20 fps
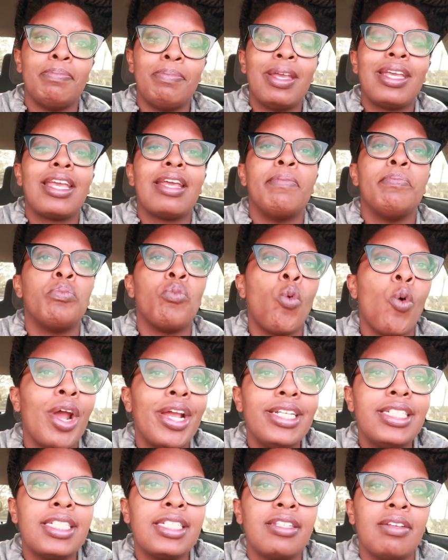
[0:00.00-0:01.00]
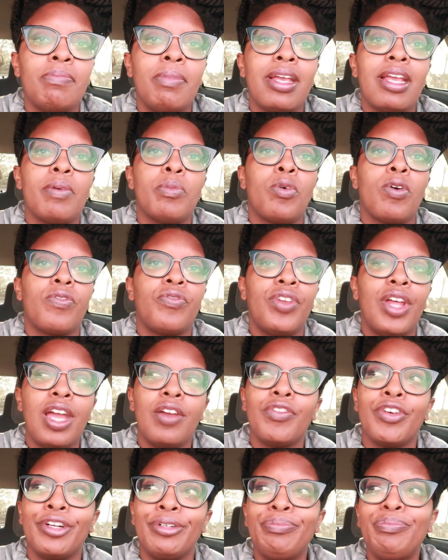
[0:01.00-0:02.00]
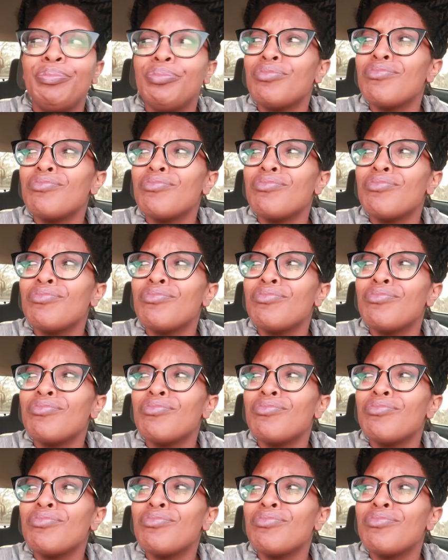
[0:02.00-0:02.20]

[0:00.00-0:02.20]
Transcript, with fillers: make it moist and make it more flavor.